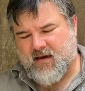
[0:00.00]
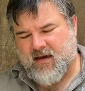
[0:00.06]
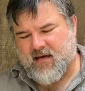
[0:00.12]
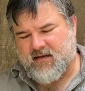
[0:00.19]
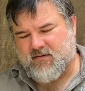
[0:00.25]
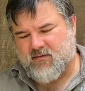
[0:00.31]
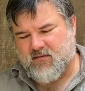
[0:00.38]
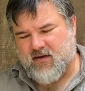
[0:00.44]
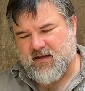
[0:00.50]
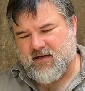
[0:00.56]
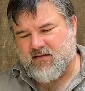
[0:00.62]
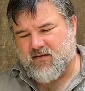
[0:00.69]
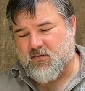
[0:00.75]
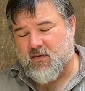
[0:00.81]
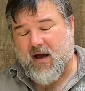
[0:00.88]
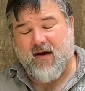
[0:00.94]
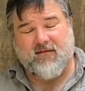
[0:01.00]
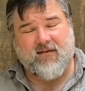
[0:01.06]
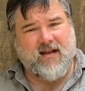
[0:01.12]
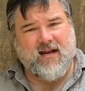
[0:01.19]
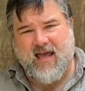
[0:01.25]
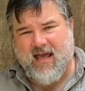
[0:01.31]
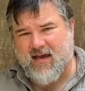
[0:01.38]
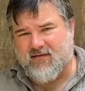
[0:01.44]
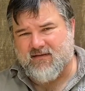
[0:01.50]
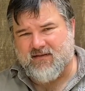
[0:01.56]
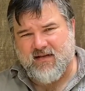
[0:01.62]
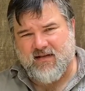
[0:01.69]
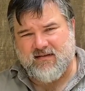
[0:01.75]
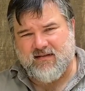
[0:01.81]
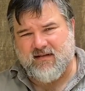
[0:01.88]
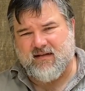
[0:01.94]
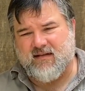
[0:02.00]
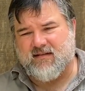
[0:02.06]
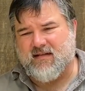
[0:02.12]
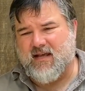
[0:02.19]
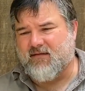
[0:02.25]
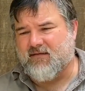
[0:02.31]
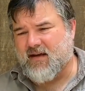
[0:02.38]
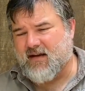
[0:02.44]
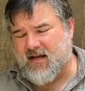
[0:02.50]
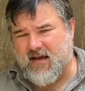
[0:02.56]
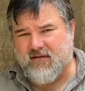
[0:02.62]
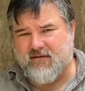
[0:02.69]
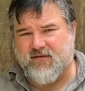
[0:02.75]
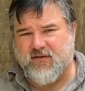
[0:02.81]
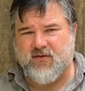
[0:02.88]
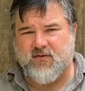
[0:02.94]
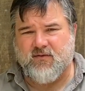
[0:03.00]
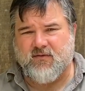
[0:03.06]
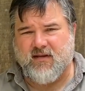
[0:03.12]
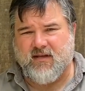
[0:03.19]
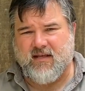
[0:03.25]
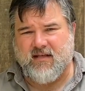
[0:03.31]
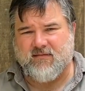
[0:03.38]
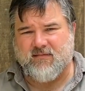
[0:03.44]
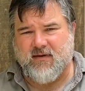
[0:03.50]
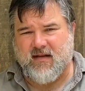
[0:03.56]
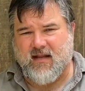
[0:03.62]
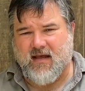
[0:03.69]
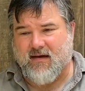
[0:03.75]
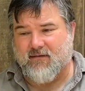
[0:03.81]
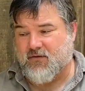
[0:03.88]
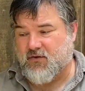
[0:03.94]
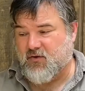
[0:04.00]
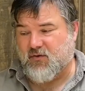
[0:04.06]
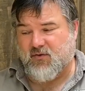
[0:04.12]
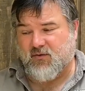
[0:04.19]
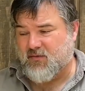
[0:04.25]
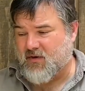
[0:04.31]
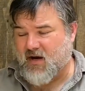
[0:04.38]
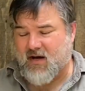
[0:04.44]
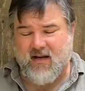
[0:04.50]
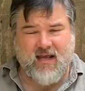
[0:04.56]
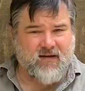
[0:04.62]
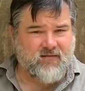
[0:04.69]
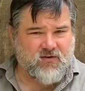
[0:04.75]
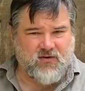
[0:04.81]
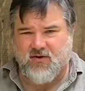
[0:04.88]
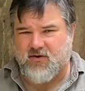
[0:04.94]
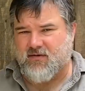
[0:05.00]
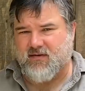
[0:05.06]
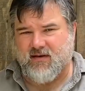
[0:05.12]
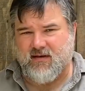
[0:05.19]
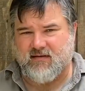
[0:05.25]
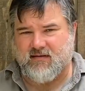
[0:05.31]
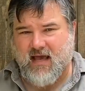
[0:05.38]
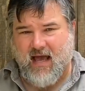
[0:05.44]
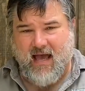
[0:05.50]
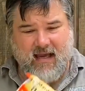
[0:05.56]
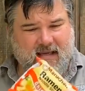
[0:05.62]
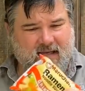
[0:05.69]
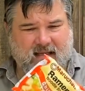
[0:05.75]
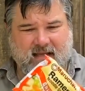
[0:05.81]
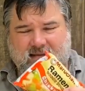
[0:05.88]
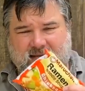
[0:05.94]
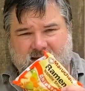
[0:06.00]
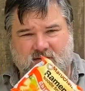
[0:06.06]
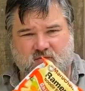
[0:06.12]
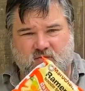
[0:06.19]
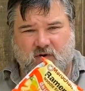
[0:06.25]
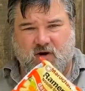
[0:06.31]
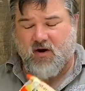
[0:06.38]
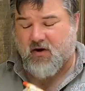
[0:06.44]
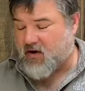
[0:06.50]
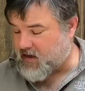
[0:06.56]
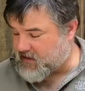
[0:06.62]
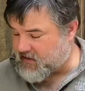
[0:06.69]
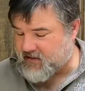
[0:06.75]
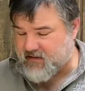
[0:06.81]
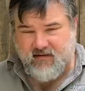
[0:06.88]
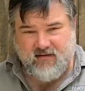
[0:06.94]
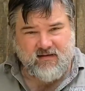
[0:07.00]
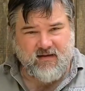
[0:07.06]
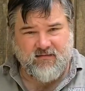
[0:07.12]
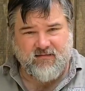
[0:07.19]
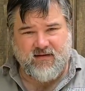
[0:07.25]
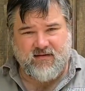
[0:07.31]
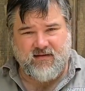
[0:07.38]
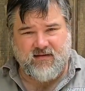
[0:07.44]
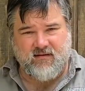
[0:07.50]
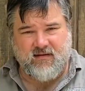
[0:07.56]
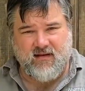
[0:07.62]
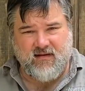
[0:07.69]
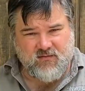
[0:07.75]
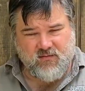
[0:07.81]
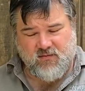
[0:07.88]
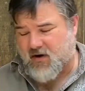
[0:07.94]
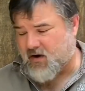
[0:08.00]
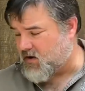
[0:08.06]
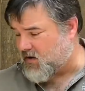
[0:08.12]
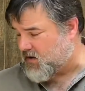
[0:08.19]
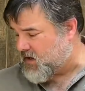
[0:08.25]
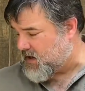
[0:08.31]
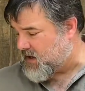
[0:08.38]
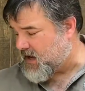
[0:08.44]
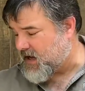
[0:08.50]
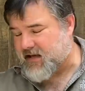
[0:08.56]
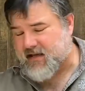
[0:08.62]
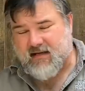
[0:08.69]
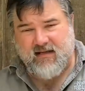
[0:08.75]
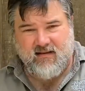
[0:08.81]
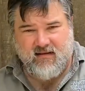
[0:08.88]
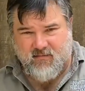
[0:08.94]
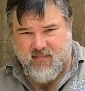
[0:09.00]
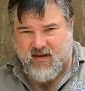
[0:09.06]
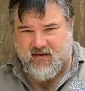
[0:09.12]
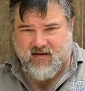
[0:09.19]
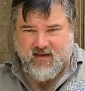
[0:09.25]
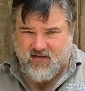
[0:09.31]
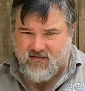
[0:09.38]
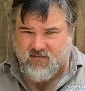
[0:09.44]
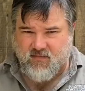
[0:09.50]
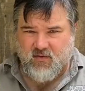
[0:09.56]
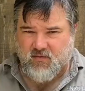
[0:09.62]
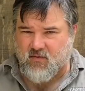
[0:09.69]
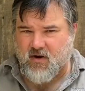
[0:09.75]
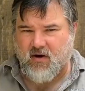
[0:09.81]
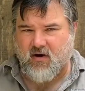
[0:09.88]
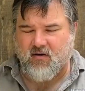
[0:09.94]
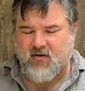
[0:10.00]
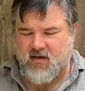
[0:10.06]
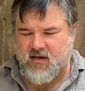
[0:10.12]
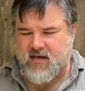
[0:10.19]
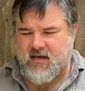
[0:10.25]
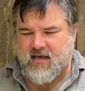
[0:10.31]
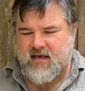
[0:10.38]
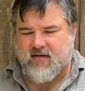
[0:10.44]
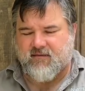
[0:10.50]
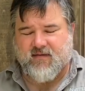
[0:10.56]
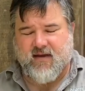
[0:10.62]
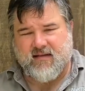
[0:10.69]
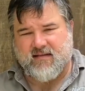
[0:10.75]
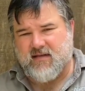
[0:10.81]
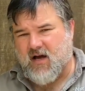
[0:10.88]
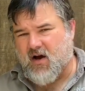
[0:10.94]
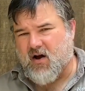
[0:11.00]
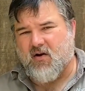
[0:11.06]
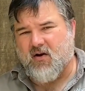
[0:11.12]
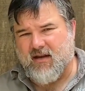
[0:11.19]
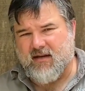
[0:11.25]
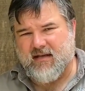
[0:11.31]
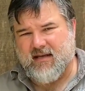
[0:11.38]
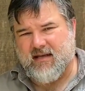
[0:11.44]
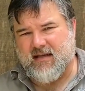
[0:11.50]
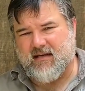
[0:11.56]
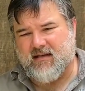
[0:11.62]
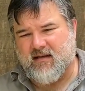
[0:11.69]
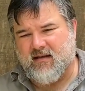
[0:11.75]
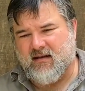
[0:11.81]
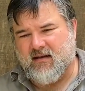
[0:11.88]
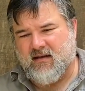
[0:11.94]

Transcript: as it relates to, I've got to have sustenance, I've got to have food that keeps me alive. You do not have to cook these. I can eat these raw. I can eat the stuff that's in this raw. I can eat the Mountain House meal raw. If that's all I need